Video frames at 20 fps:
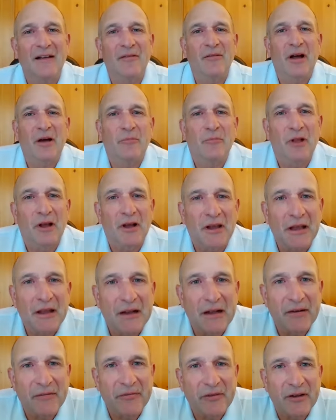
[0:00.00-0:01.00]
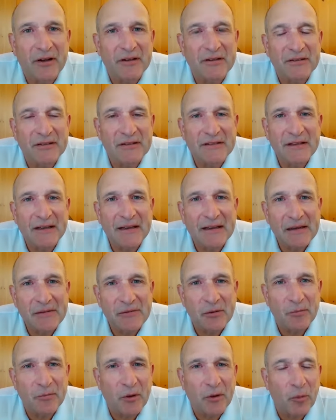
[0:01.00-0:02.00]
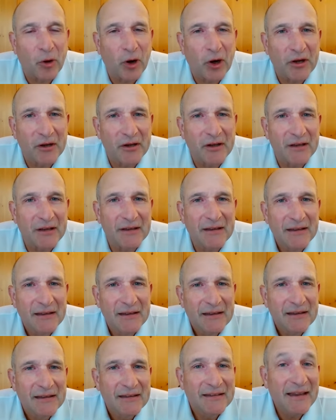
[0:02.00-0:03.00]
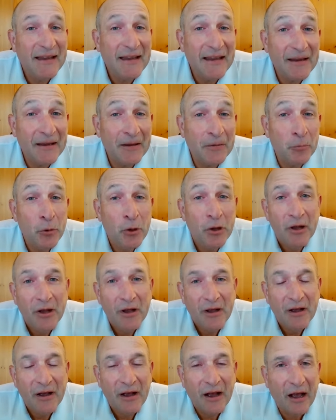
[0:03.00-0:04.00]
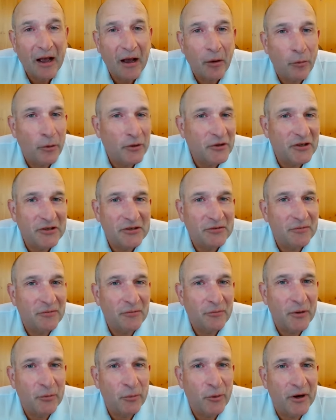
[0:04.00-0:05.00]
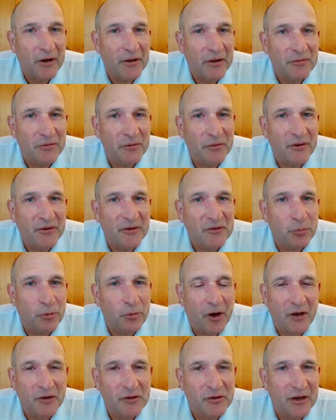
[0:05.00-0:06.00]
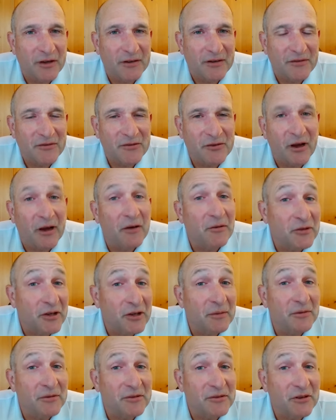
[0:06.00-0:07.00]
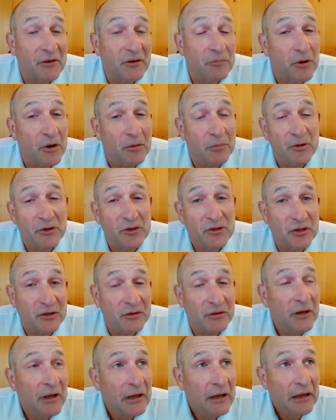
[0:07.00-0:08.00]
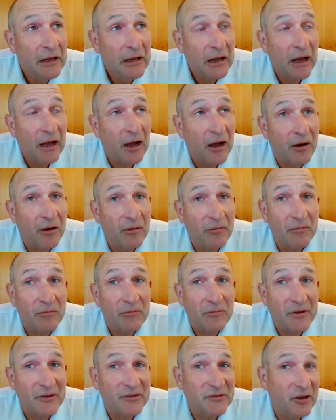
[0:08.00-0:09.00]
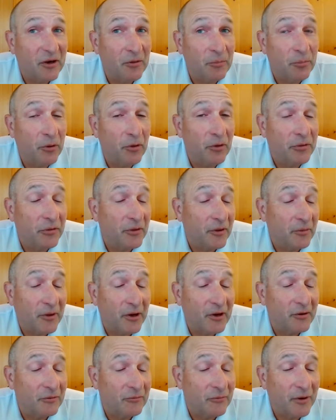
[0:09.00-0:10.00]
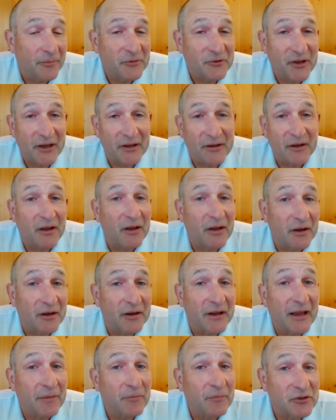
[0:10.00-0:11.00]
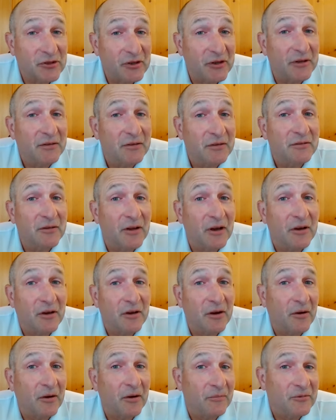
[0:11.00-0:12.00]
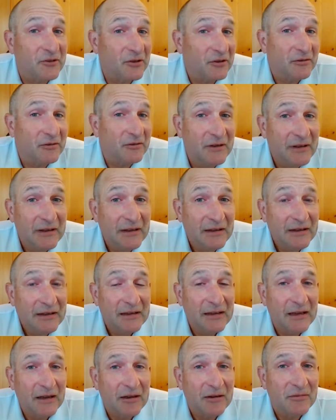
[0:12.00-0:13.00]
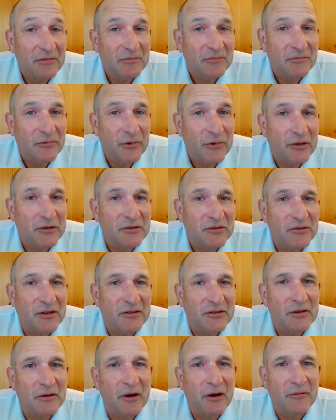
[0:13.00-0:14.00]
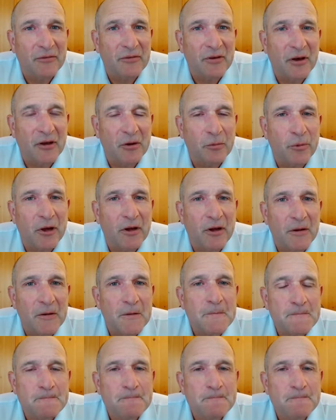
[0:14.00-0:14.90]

I, I'm lucky enough that since I have a, a marketing team, uh, we just we run it through as a project, and so I was able to self-publish, and um, I sell both on my own website and on Amazon dot com. So um, that's that's how I've gone about it.